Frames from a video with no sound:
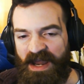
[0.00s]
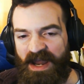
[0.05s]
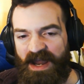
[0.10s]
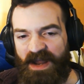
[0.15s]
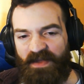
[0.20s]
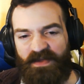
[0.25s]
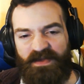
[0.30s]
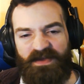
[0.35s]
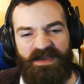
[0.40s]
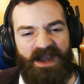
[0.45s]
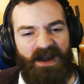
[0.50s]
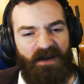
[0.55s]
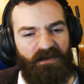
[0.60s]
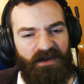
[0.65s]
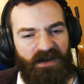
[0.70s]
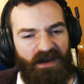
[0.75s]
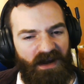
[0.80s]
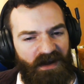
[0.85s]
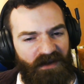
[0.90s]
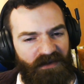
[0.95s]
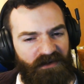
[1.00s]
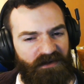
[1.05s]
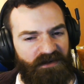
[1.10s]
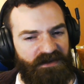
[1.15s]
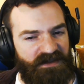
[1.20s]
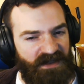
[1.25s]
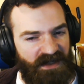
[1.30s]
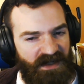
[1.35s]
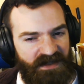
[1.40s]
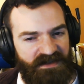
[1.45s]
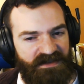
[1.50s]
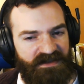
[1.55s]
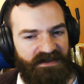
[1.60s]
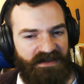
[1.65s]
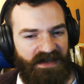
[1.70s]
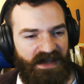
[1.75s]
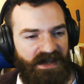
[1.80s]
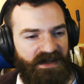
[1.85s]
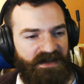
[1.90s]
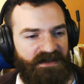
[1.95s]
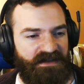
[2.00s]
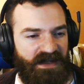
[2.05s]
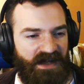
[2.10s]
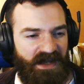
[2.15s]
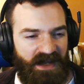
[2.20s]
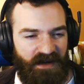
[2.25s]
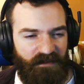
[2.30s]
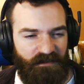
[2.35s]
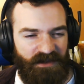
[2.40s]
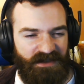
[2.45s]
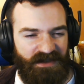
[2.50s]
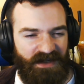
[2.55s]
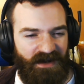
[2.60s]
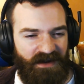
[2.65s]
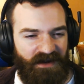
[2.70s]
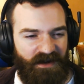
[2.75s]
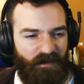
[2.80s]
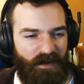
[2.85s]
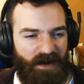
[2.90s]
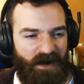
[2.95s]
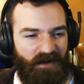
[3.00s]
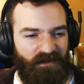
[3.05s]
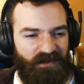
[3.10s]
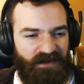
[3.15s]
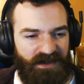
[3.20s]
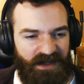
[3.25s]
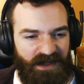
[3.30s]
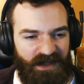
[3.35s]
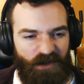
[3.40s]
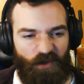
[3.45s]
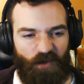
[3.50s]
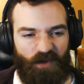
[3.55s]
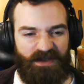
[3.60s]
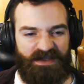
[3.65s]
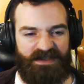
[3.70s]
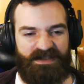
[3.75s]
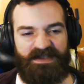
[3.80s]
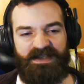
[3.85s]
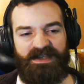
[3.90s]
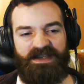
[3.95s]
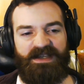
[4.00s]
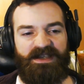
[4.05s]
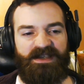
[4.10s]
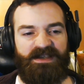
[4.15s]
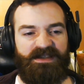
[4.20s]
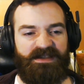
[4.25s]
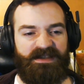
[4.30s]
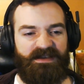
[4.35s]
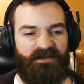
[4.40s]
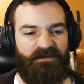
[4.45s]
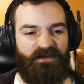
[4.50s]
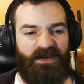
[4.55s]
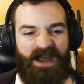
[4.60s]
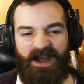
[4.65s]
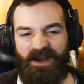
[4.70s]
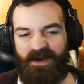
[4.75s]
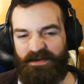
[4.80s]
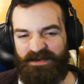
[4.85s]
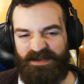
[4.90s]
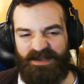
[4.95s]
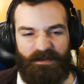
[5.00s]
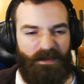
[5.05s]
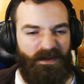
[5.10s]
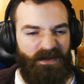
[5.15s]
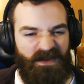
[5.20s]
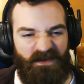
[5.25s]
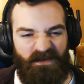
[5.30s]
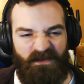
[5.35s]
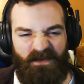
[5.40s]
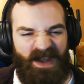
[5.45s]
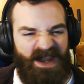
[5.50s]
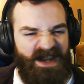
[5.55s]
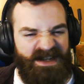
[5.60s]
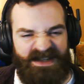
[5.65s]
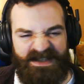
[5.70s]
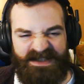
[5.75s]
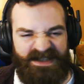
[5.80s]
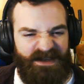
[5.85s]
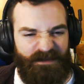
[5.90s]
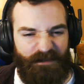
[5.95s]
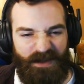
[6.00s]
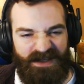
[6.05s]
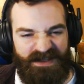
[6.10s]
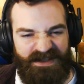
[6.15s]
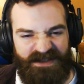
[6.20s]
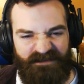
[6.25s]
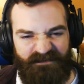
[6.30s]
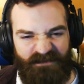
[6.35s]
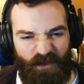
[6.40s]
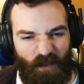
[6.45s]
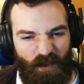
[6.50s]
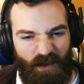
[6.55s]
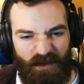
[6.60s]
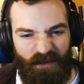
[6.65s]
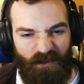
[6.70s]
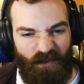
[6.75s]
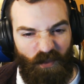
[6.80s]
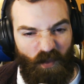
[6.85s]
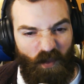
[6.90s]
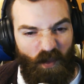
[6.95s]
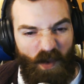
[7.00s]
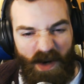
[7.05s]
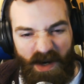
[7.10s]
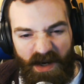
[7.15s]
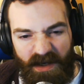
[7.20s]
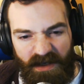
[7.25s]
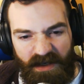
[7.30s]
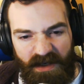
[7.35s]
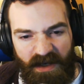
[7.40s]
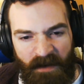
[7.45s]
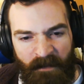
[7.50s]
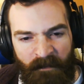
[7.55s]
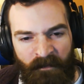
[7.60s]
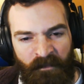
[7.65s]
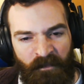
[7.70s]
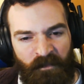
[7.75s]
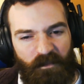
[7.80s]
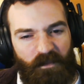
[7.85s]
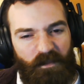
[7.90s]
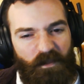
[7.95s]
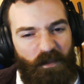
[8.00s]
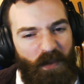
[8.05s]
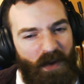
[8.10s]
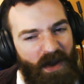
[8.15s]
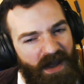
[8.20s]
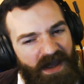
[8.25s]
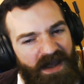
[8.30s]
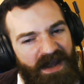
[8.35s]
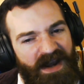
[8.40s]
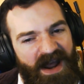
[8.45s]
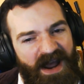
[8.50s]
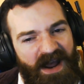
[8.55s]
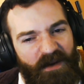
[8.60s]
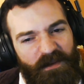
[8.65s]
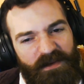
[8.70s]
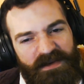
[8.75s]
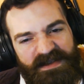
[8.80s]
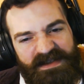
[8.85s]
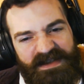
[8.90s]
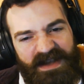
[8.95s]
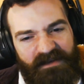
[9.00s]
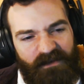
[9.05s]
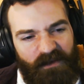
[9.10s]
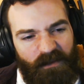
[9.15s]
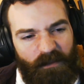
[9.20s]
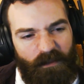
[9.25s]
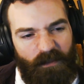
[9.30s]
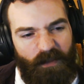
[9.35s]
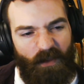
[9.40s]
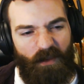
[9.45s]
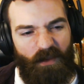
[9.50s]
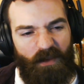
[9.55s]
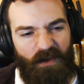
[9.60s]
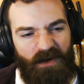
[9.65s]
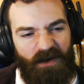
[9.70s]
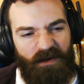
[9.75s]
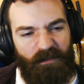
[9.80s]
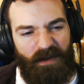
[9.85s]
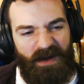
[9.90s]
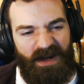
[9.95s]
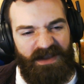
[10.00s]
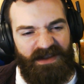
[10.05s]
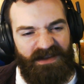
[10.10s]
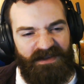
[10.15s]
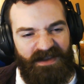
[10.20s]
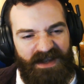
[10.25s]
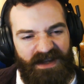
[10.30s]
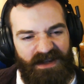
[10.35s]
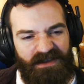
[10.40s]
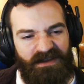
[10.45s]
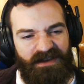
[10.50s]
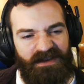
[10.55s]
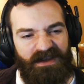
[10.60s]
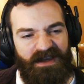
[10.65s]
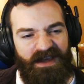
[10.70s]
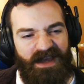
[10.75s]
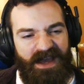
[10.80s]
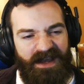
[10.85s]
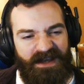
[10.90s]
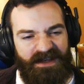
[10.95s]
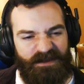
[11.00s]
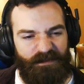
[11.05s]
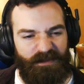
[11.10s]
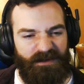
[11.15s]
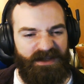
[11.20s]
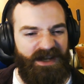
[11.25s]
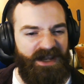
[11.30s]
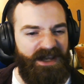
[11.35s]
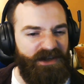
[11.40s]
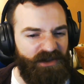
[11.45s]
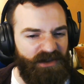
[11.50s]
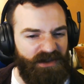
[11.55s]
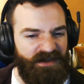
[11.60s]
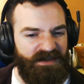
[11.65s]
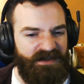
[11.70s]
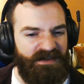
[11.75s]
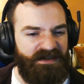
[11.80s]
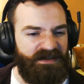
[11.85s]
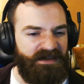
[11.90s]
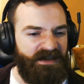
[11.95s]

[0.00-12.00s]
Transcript: Now, the author does take time to talk about the intricacies of how some of the fantasy bits of the world work, but I was never bored by the lengthy explanations,